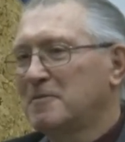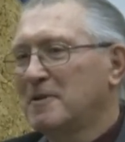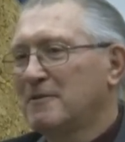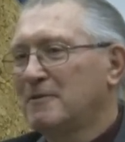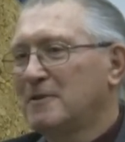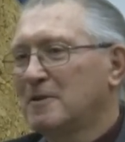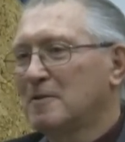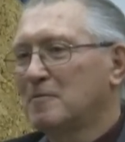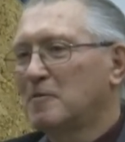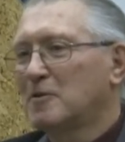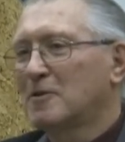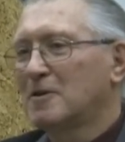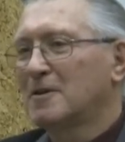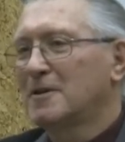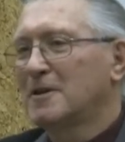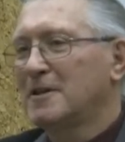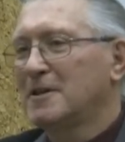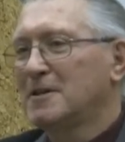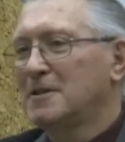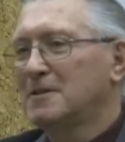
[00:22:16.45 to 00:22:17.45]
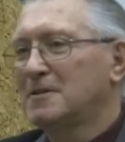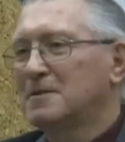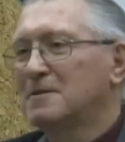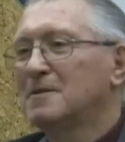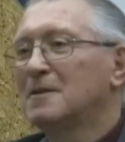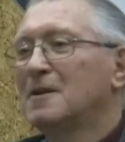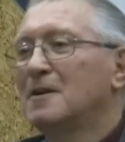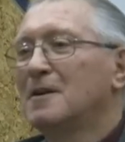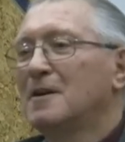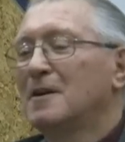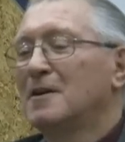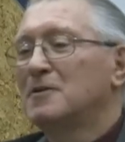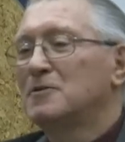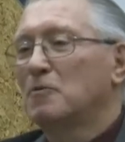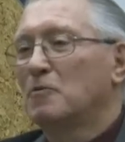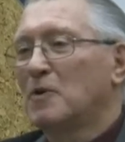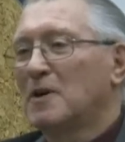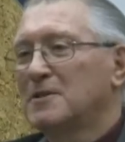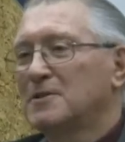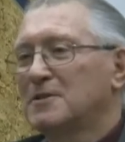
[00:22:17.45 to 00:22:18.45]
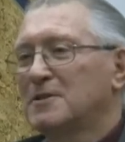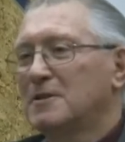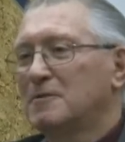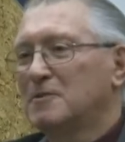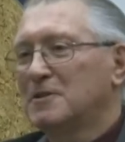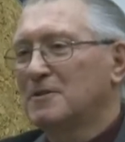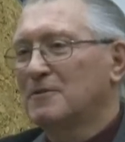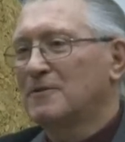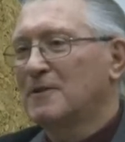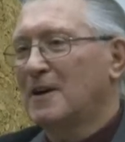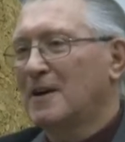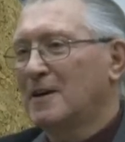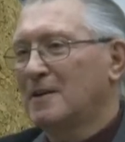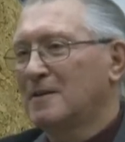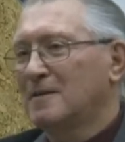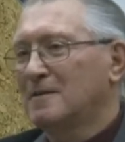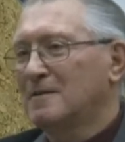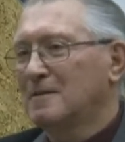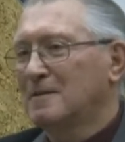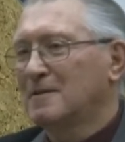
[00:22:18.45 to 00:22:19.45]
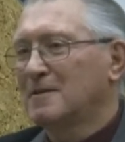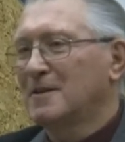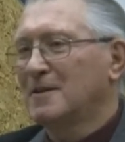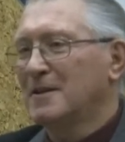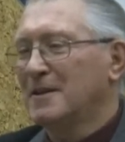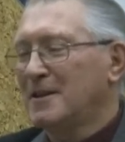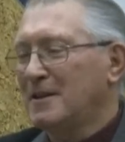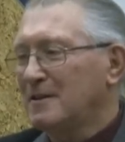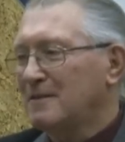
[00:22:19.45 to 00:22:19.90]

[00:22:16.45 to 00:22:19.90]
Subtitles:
me feel more at ease is once it was final that,